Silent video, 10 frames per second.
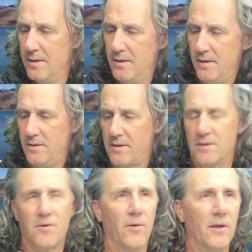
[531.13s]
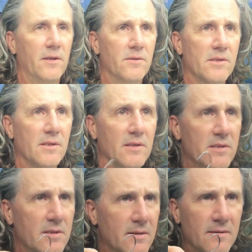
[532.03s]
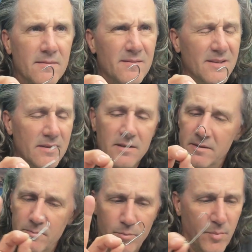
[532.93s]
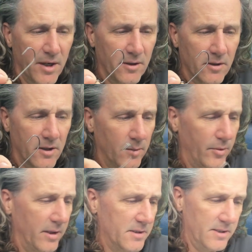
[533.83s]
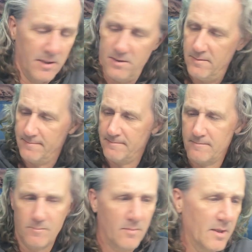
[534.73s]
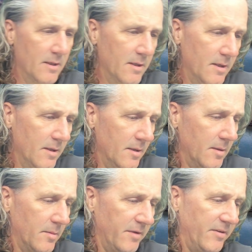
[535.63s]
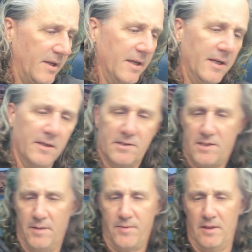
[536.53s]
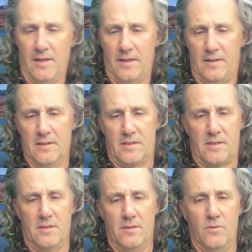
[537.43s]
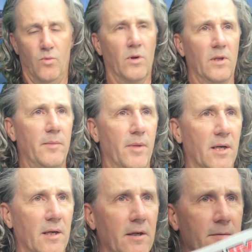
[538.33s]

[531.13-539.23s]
You can totally use this. Better hookup ratio. But if you get into something like this woolly bug,